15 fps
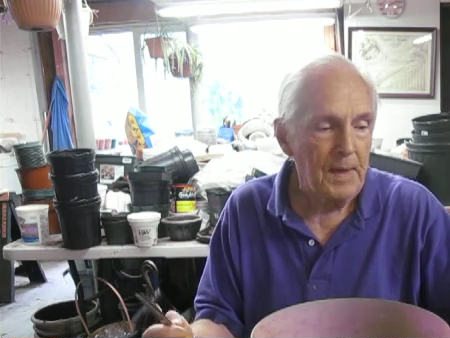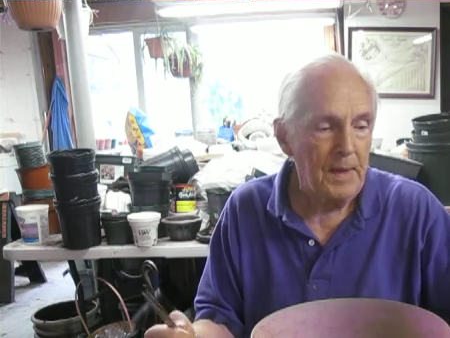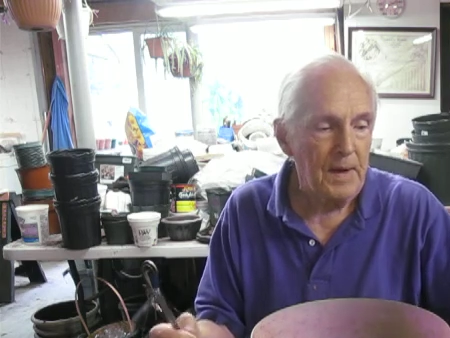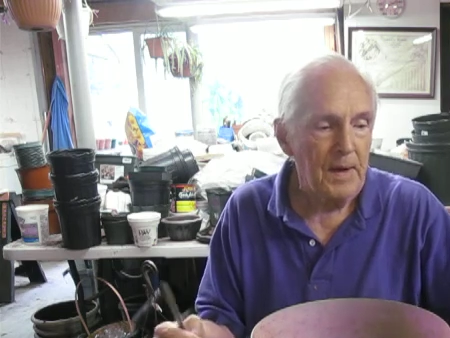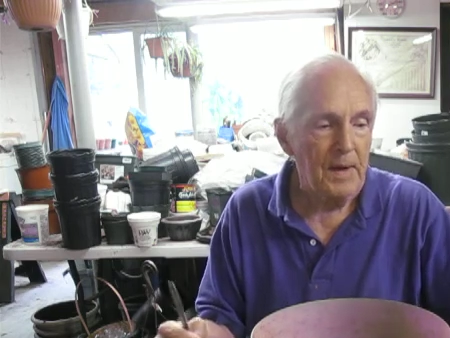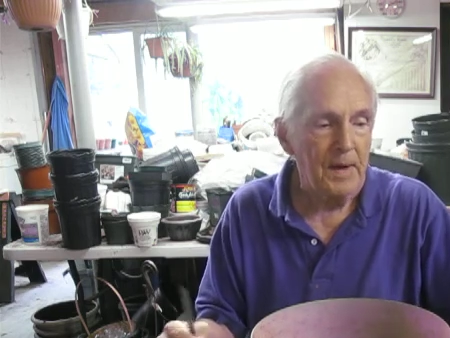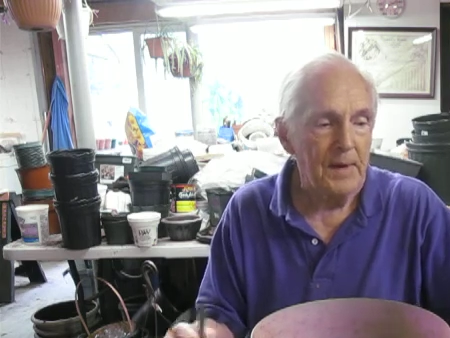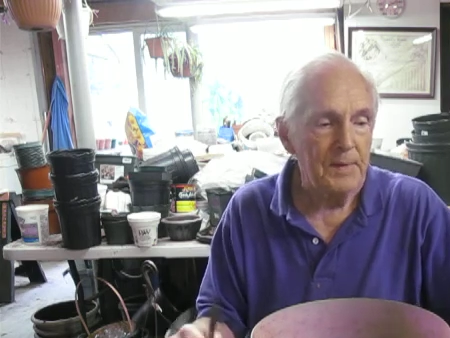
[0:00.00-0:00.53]

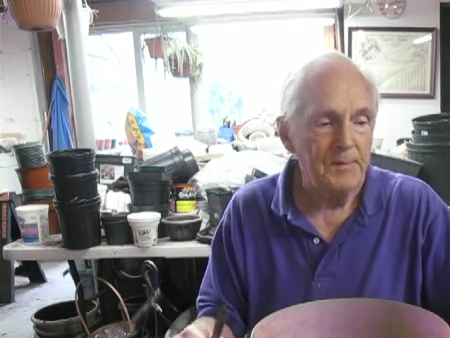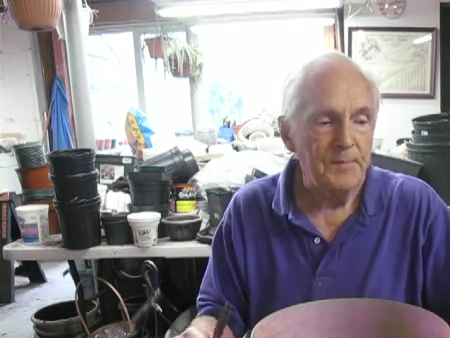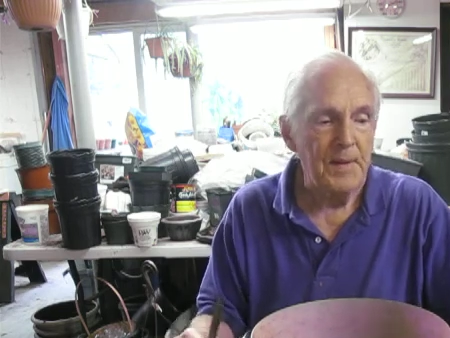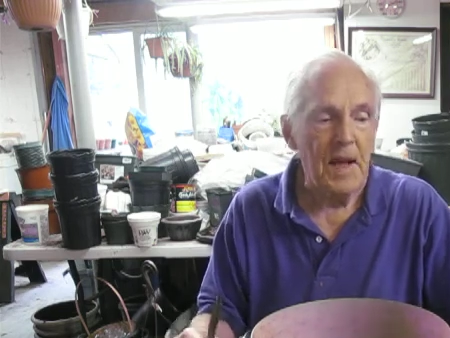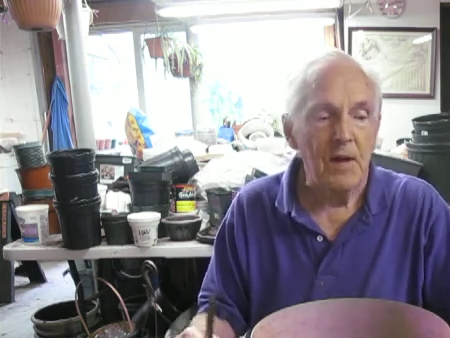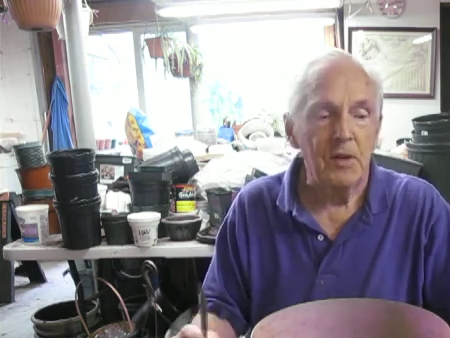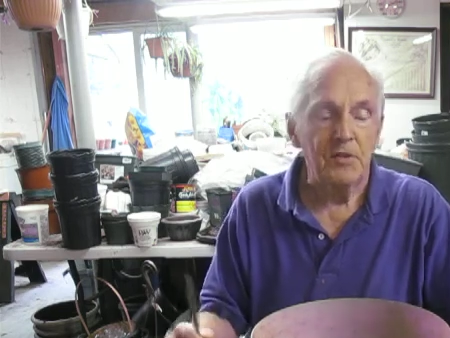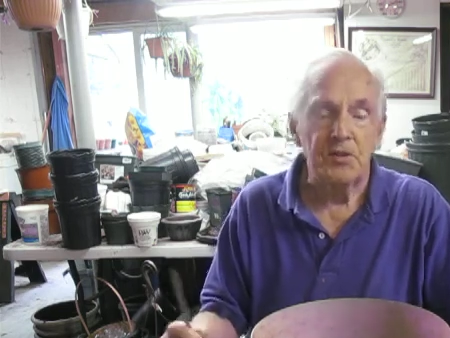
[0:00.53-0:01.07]
Now
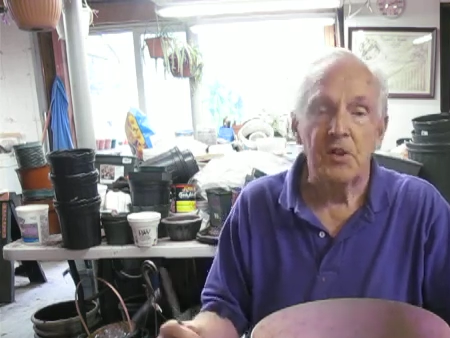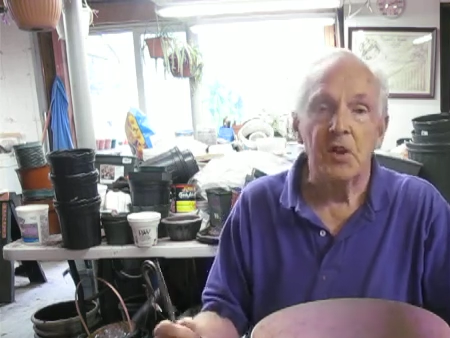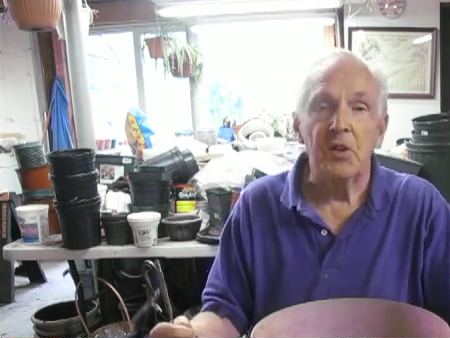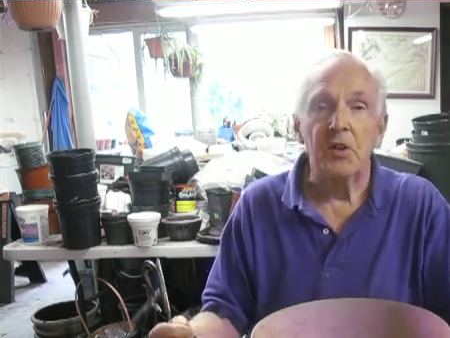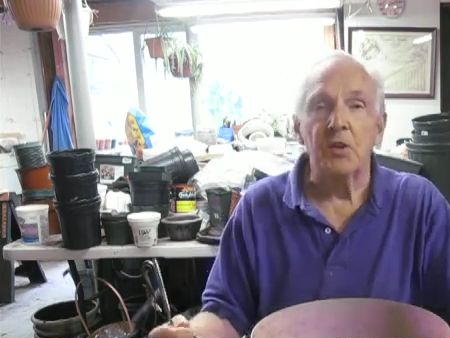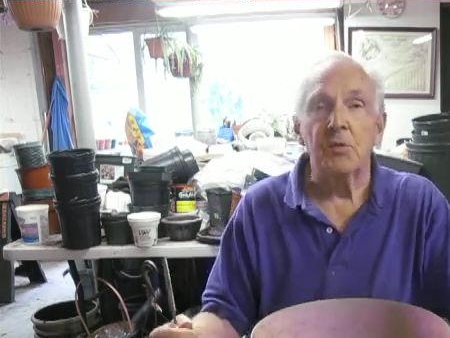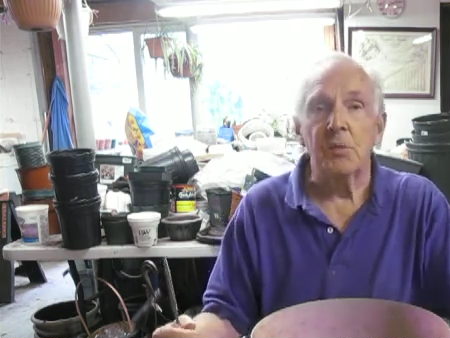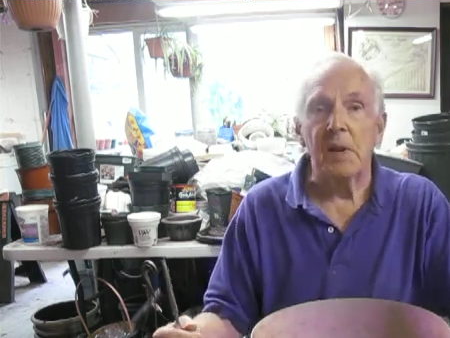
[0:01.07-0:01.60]
I'll show
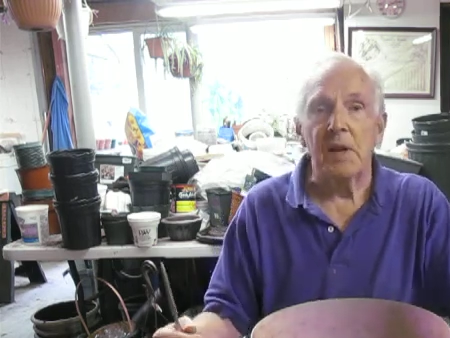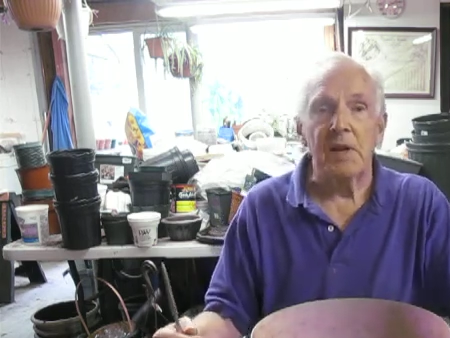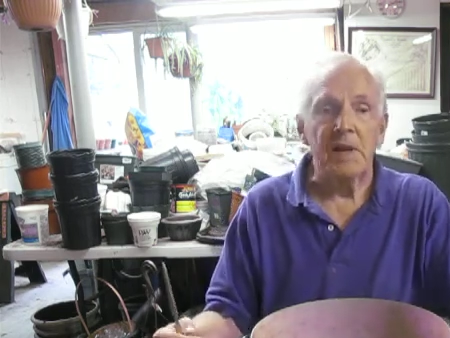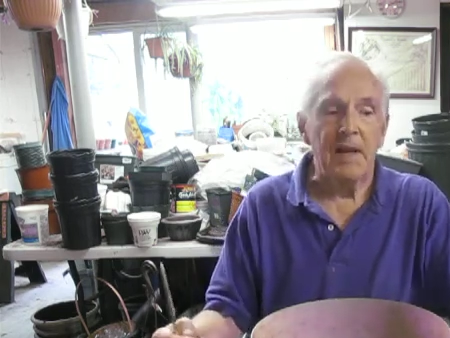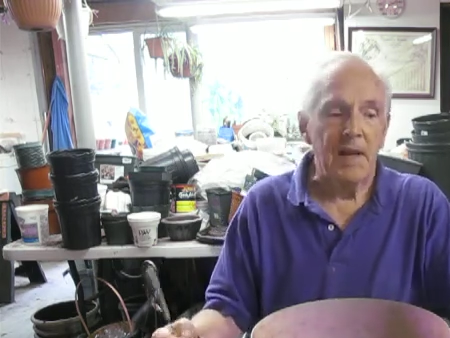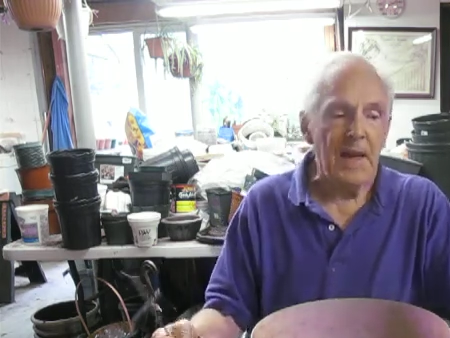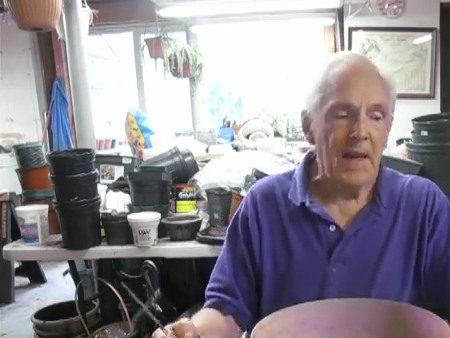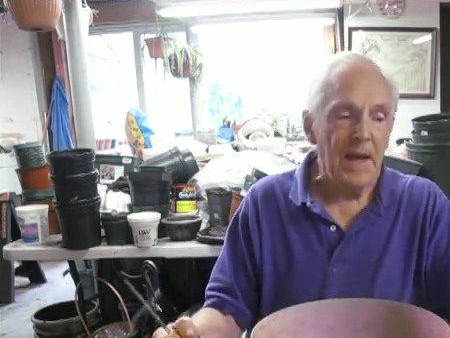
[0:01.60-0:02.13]
you really